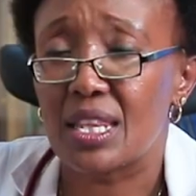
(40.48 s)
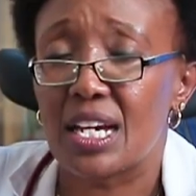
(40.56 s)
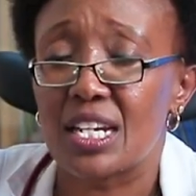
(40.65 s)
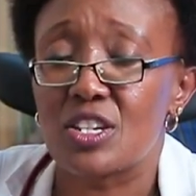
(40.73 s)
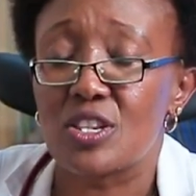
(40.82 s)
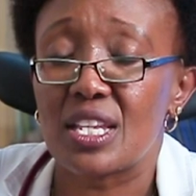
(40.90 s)

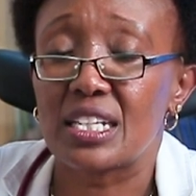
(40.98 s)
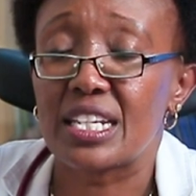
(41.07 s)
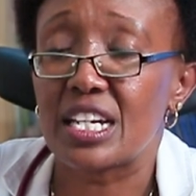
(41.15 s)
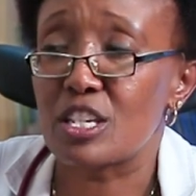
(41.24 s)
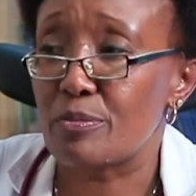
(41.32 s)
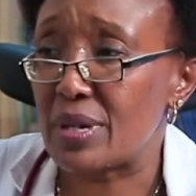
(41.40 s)
that they'll
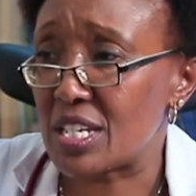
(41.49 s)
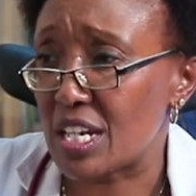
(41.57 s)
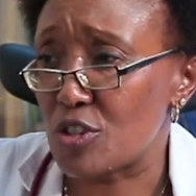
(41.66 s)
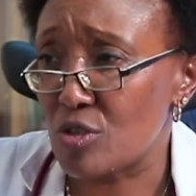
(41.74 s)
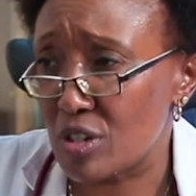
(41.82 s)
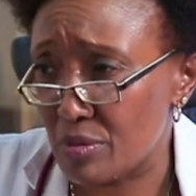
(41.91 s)
get better
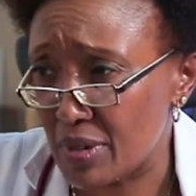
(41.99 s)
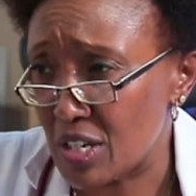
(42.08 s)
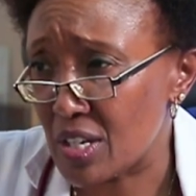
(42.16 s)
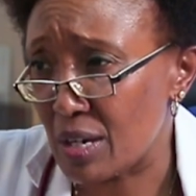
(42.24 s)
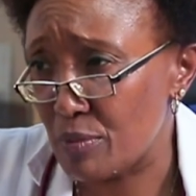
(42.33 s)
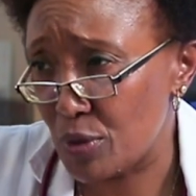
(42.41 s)

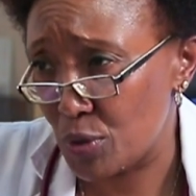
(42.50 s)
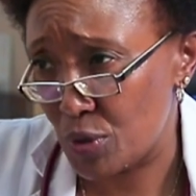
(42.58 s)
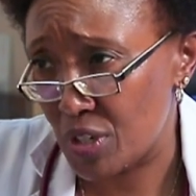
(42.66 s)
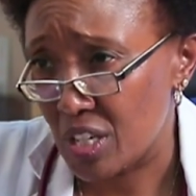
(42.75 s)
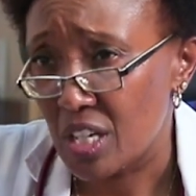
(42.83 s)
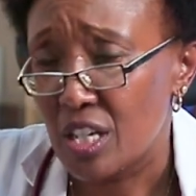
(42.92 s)
treatment approved.